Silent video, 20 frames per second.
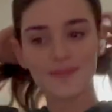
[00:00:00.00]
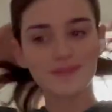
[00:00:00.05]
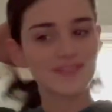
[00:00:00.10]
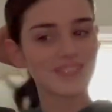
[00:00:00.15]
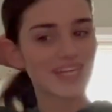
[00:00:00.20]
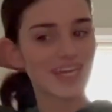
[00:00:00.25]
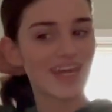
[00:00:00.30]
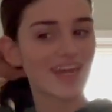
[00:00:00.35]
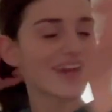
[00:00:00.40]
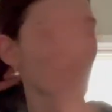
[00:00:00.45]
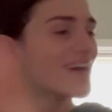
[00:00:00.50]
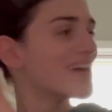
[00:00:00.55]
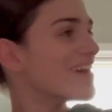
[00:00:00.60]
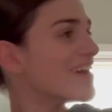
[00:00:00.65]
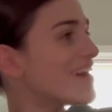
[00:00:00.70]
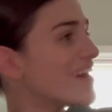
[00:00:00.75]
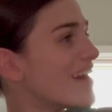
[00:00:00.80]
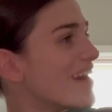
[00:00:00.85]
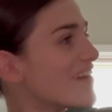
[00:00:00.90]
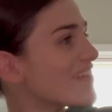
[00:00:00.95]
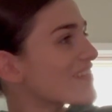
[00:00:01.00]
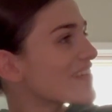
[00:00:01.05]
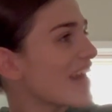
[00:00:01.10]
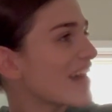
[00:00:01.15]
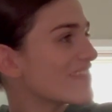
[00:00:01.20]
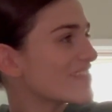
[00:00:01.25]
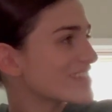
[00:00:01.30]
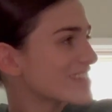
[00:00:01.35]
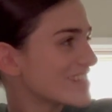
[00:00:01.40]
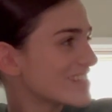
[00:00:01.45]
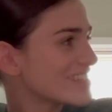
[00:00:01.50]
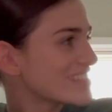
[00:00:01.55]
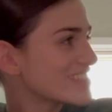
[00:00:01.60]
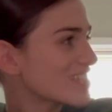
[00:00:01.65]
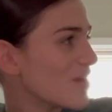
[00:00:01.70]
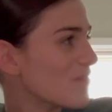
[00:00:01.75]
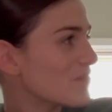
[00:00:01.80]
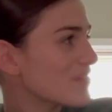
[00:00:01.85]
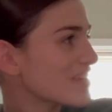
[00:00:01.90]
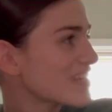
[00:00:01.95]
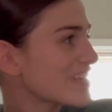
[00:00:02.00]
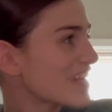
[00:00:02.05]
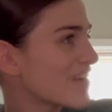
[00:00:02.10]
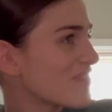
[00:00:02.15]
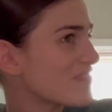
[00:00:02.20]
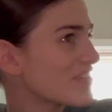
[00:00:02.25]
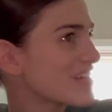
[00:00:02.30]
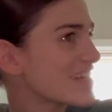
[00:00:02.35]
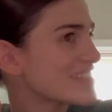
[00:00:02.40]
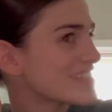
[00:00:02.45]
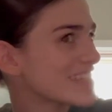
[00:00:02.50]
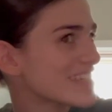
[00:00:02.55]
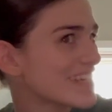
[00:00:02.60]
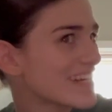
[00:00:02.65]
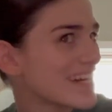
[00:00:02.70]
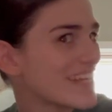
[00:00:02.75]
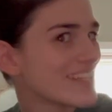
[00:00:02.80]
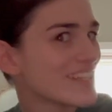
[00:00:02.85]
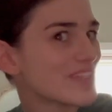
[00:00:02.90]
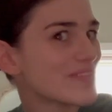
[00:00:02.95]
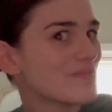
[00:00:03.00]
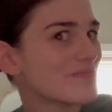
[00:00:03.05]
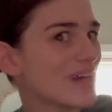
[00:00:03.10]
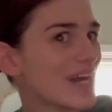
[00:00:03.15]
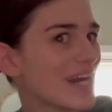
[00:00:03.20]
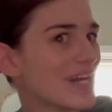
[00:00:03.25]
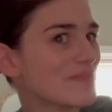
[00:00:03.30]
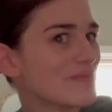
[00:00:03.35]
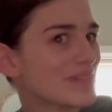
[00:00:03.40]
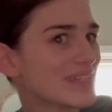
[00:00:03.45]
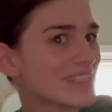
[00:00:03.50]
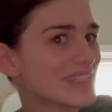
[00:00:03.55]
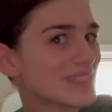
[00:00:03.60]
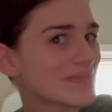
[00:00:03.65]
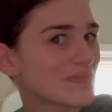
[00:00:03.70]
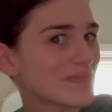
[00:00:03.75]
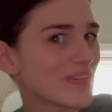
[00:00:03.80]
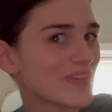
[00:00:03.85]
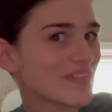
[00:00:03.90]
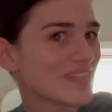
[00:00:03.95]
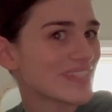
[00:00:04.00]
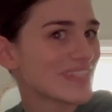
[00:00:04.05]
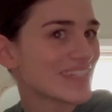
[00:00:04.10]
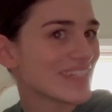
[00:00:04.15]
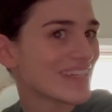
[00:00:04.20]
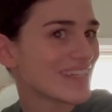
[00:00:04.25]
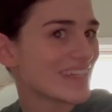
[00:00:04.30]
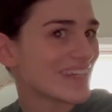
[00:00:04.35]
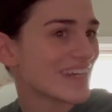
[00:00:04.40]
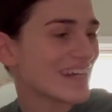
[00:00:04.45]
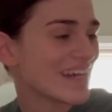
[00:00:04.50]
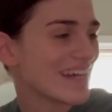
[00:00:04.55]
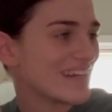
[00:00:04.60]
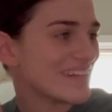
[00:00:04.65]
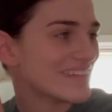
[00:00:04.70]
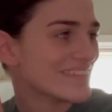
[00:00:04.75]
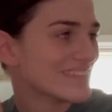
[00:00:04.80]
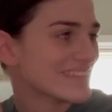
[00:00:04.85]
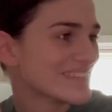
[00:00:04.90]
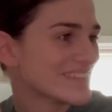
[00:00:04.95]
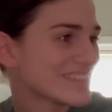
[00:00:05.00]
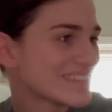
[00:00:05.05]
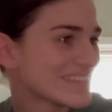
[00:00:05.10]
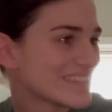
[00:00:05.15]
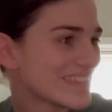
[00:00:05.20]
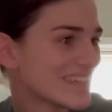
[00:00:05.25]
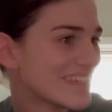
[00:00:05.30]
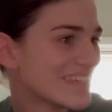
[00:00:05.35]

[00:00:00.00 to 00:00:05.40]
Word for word: See, we haven't gone shopping yet because like a little pipe exploded in our house.